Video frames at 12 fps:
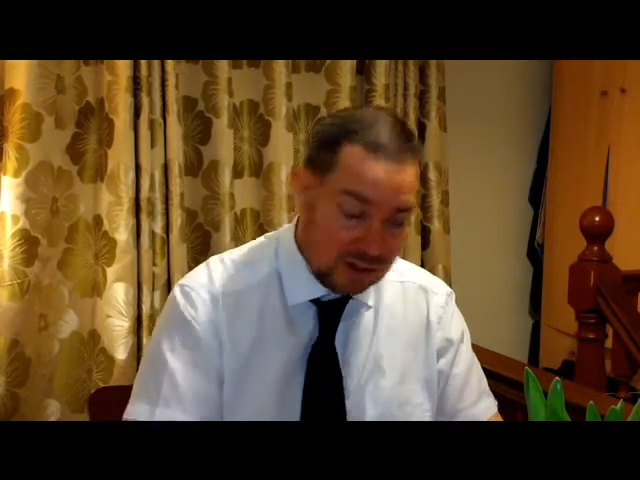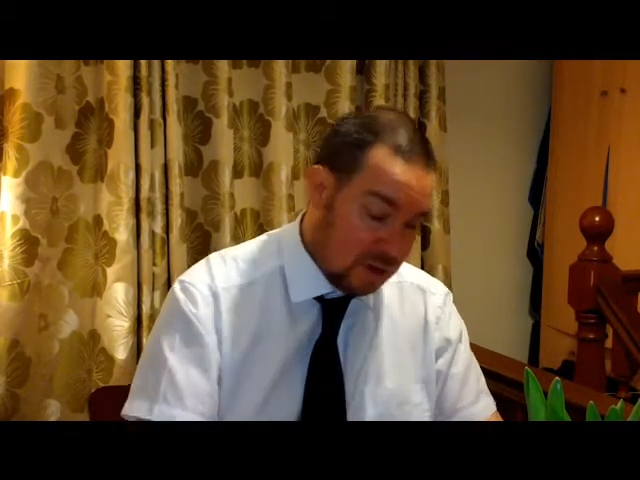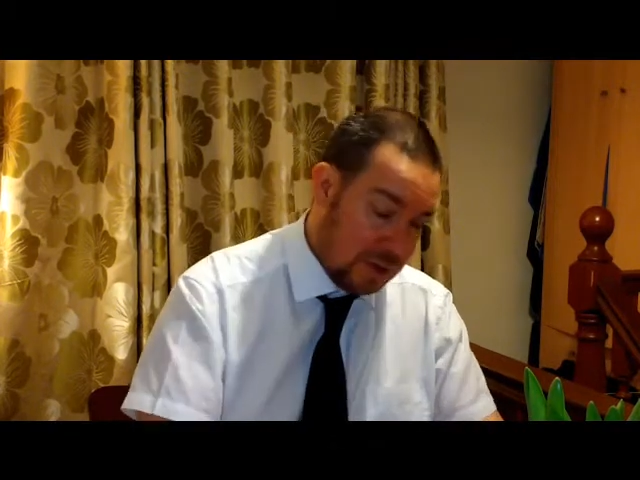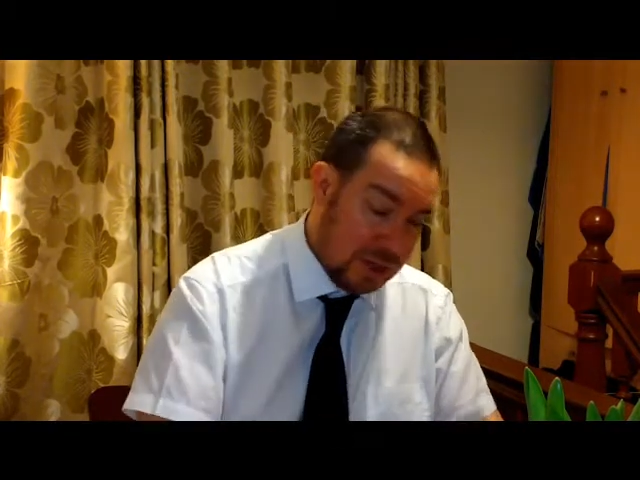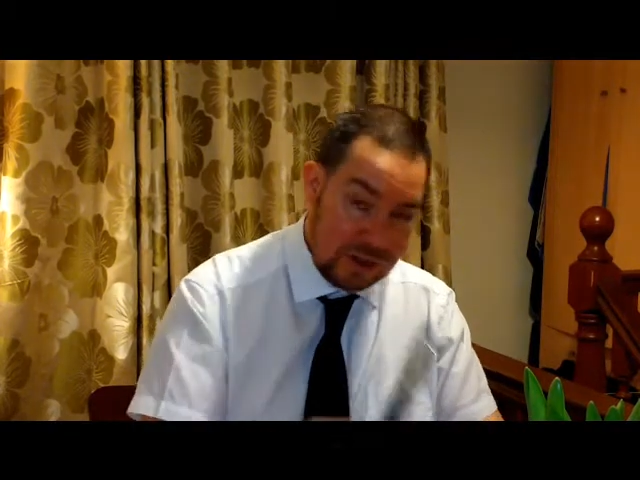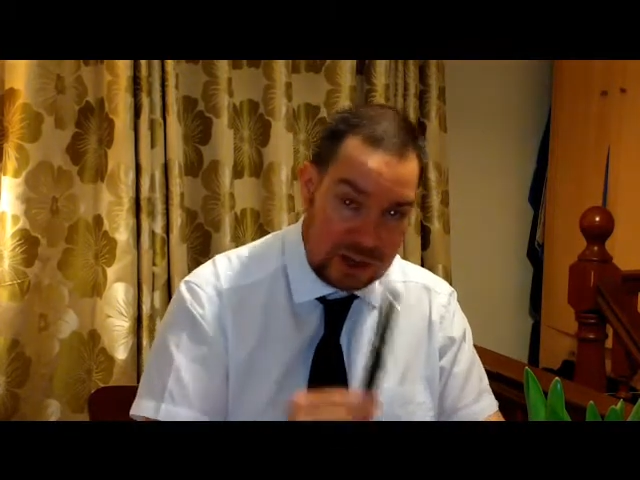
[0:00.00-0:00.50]

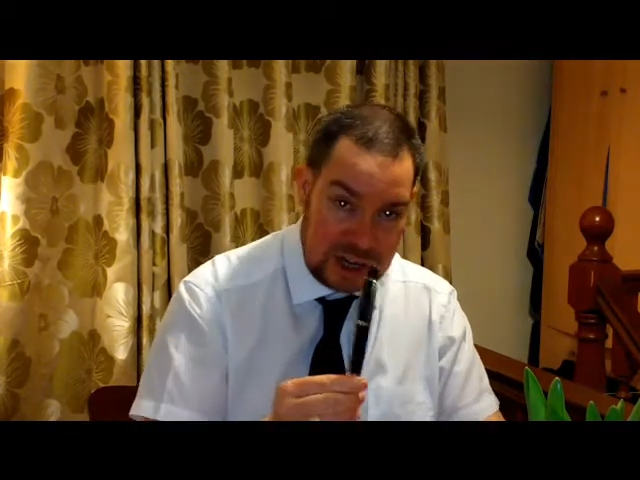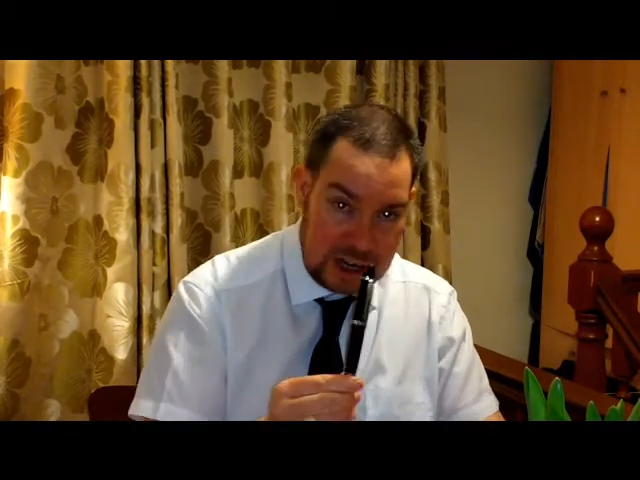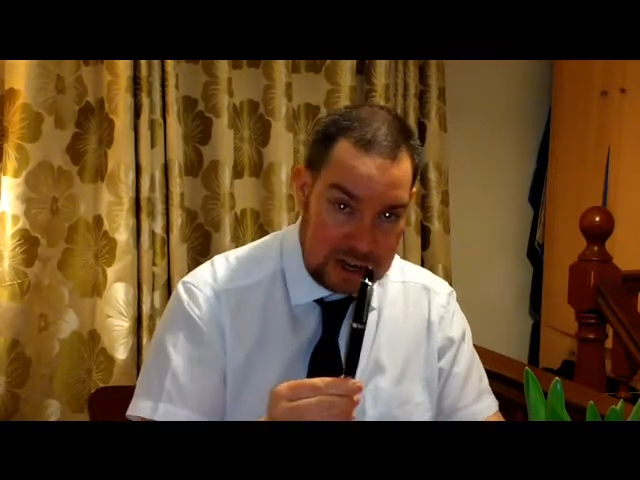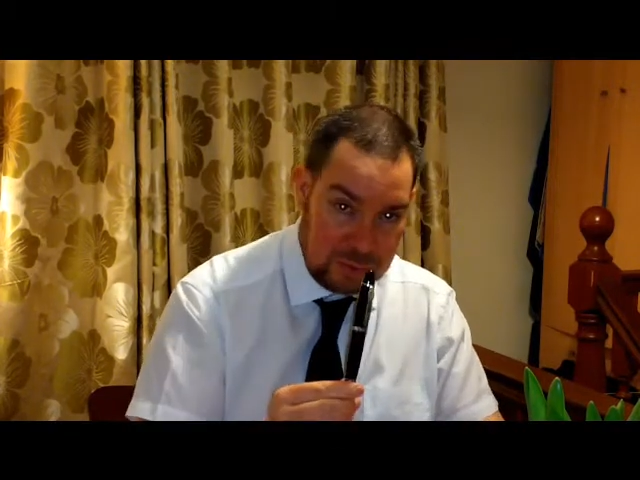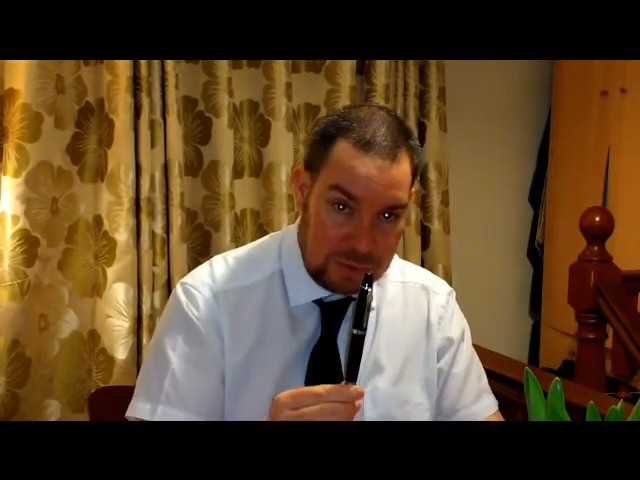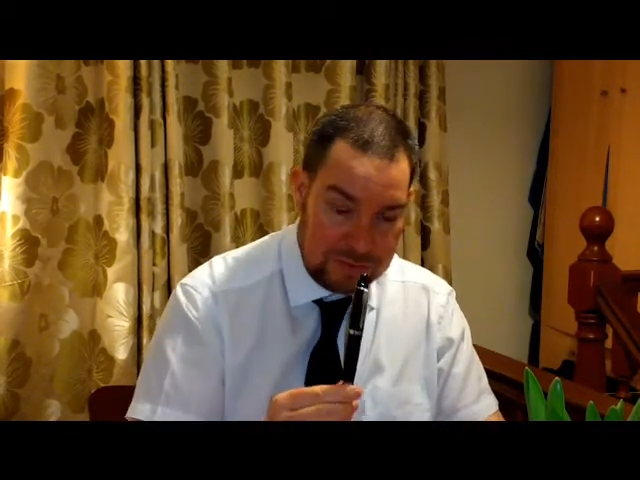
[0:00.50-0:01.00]
I mean, the
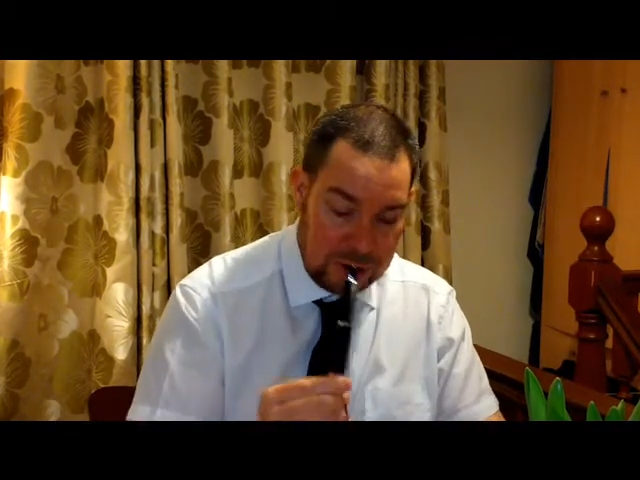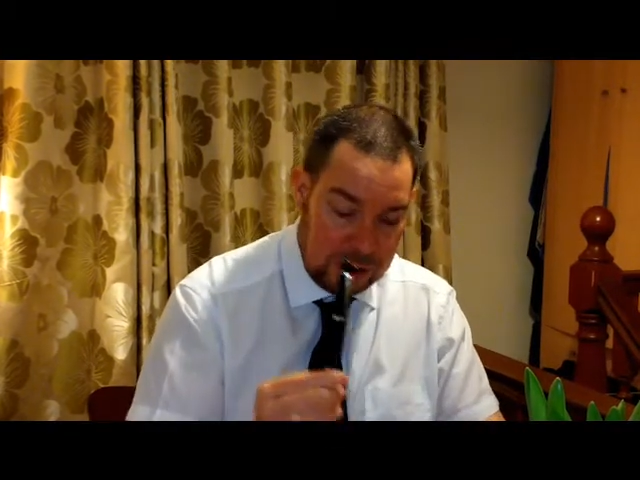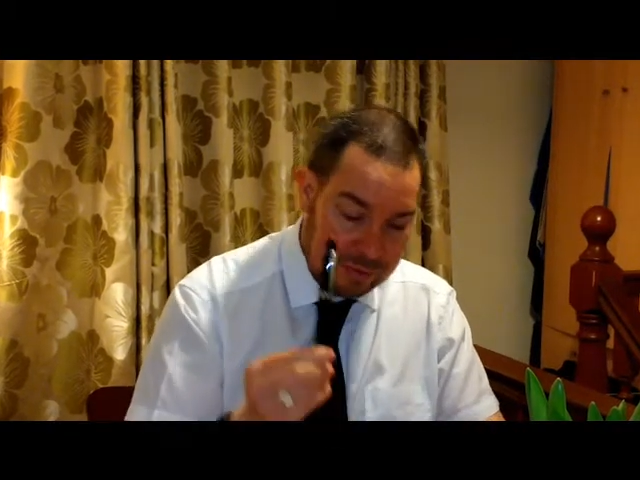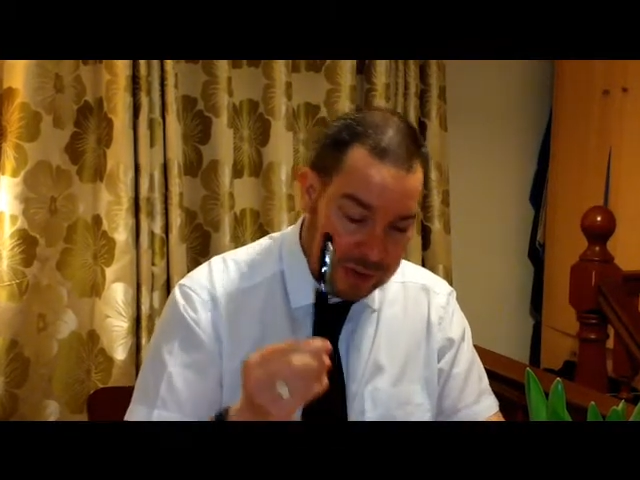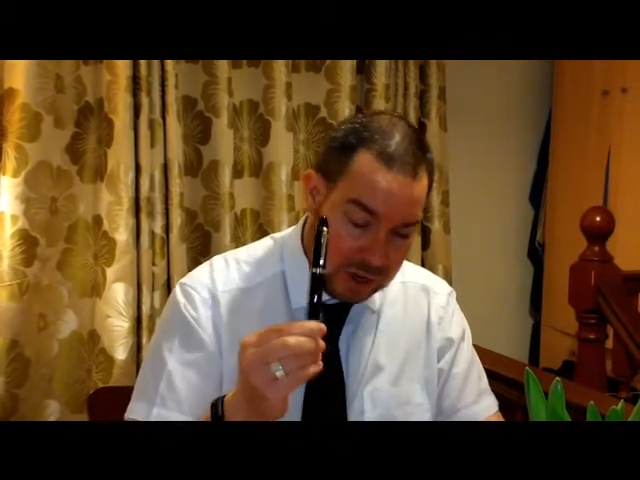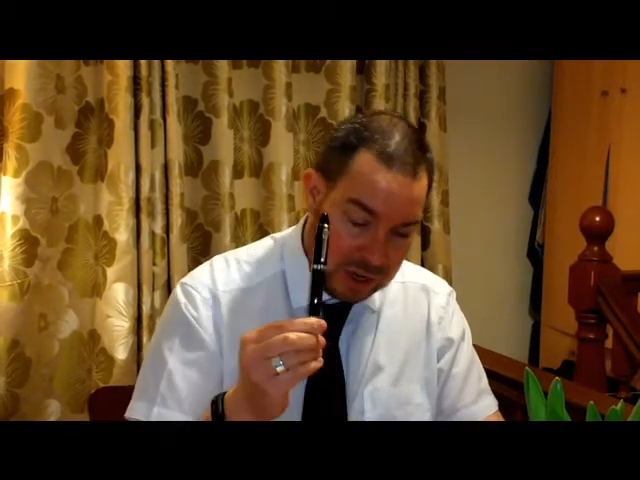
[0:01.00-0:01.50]
Jinhao
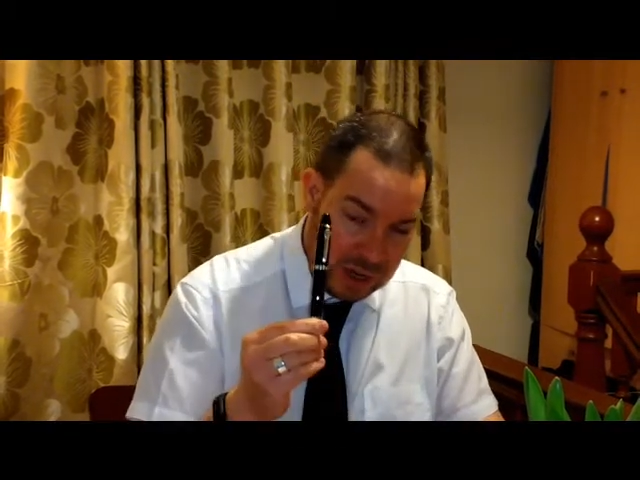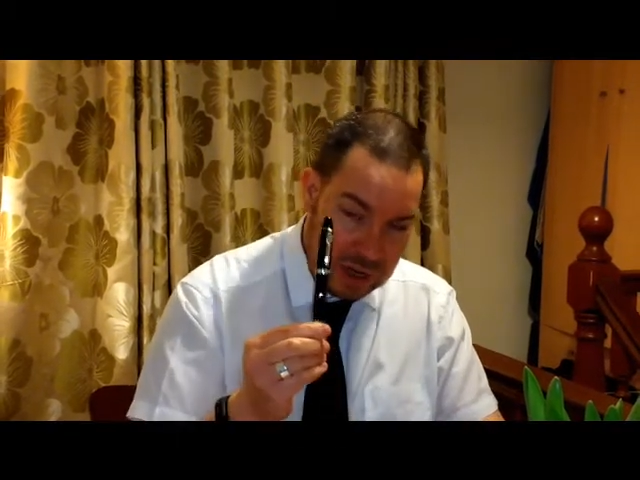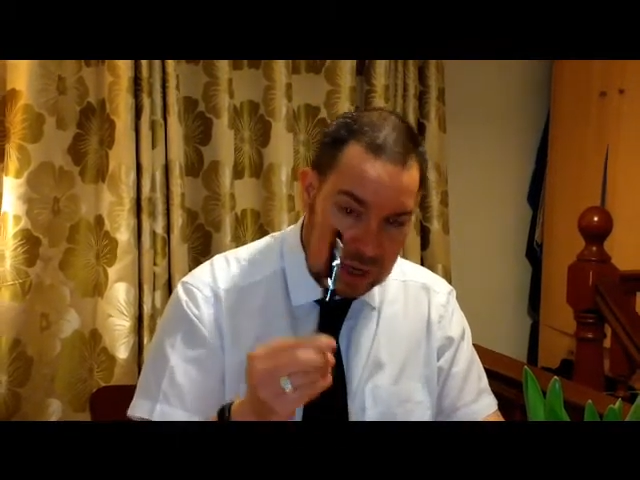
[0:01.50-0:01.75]
159,